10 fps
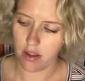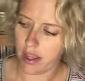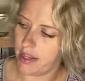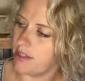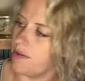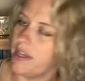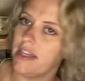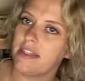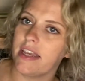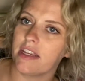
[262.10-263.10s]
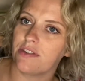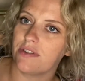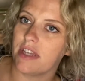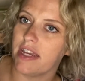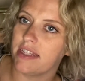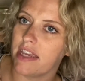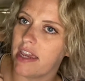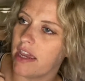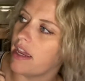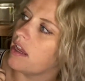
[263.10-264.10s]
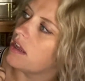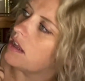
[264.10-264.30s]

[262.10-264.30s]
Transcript: Okay, so his exercise A,